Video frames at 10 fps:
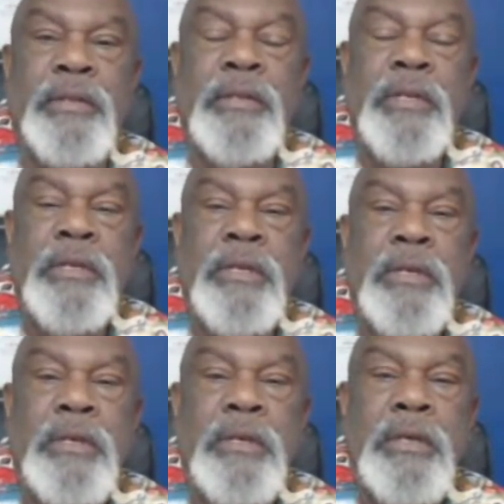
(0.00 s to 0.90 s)
Women
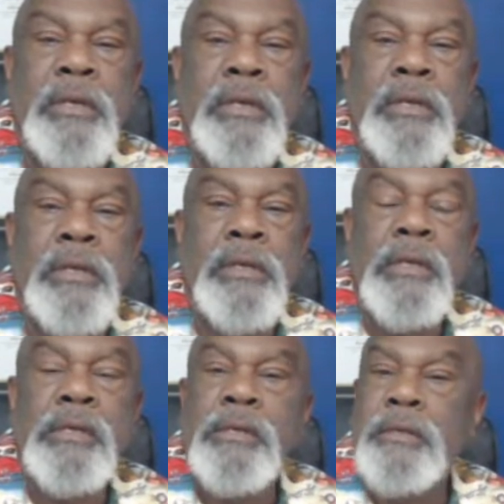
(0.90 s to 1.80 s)
you don't know.
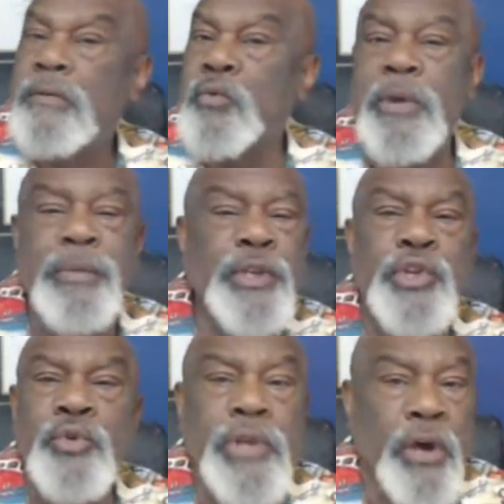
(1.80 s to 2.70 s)

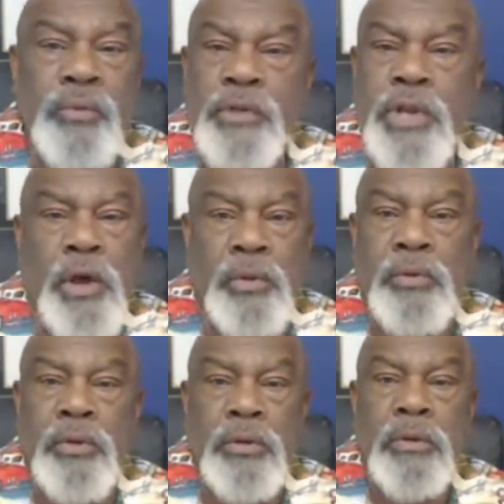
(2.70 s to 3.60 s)
And you have
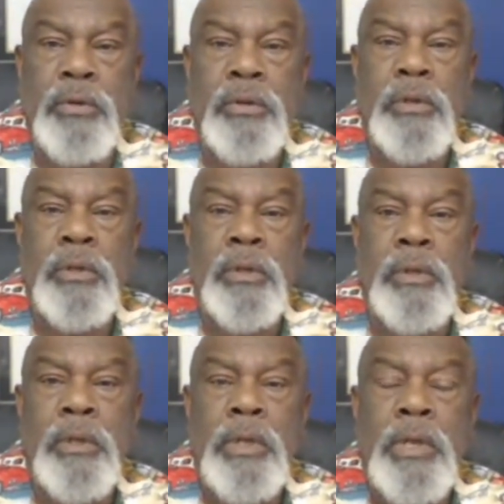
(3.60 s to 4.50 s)
to be able to paint a
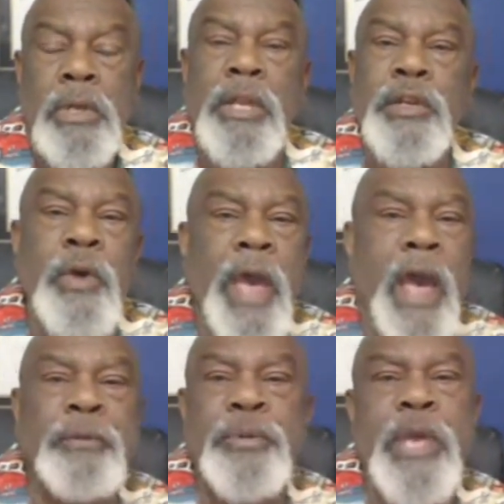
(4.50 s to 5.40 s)
picture
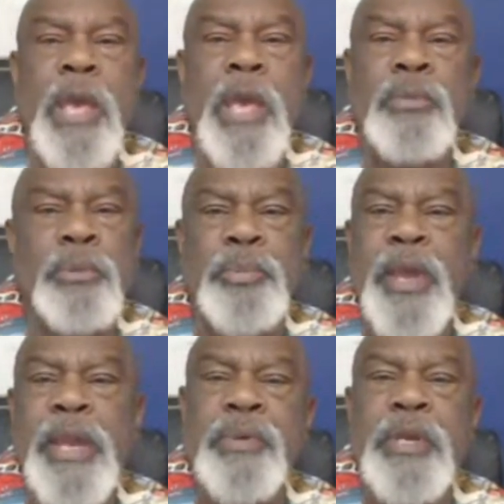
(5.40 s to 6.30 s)

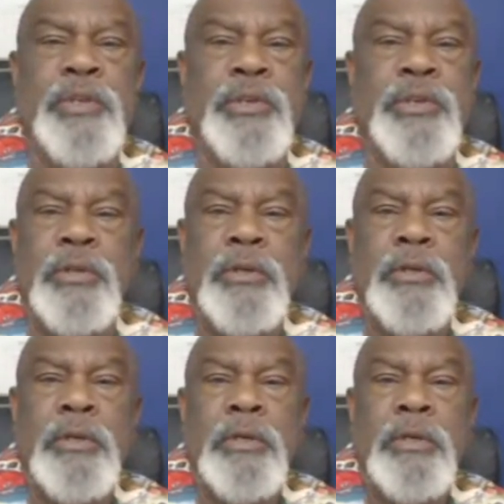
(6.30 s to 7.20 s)
with
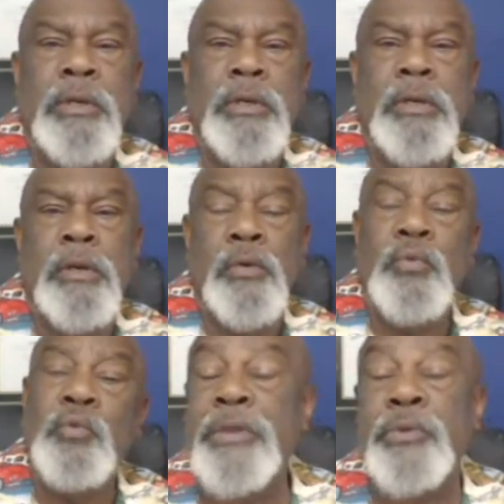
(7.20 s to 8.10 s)
words
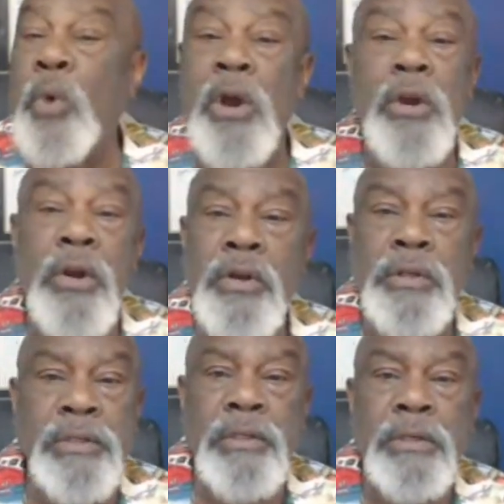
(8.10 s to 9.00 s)
that this bitch can
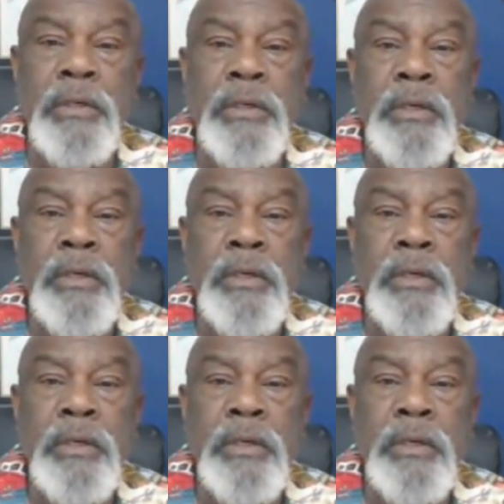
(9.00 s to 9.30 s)
see.